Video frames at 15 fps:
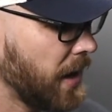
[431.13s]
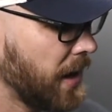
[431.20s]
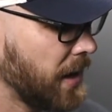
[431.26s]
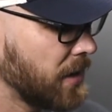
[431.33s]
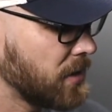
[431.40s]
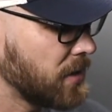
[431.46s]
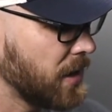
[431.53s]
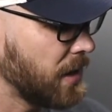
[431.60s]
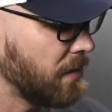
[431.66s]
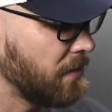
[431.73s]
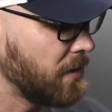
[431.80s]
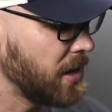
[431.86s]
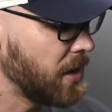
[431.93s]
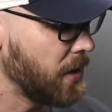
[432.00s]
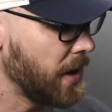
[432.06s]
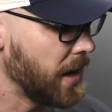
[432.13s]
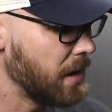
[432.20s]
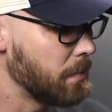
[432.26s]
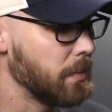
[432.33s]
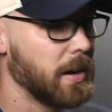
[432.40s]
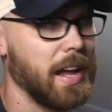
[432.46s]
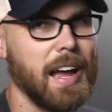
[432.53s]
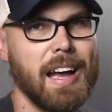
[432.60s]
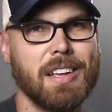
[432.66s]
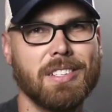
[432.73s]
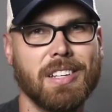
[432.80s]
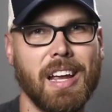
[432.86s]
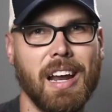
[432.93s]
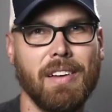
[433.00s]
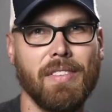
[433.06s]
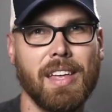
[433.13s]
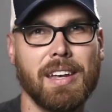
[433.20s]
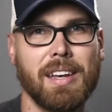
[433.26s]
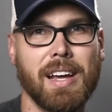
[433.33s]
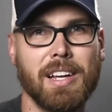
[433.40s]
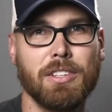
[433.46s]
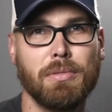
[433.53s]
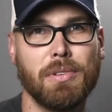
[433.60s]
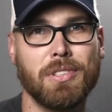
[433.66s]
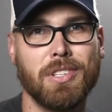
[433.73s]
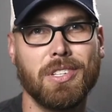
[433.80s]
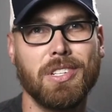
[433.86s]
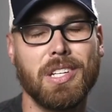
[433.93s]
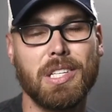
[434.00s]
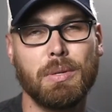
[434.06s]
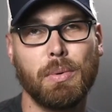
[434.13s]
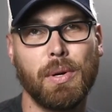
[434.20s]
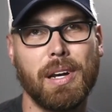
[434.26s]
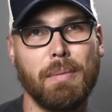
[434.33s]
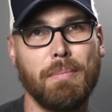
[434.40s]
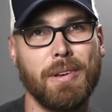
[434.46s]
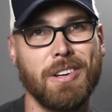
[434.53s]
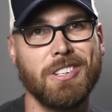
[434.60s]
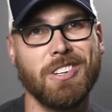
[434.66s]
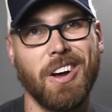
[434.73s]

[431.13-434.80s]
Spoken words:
as a video head, but it has kind of that nice resistance where at a pinch,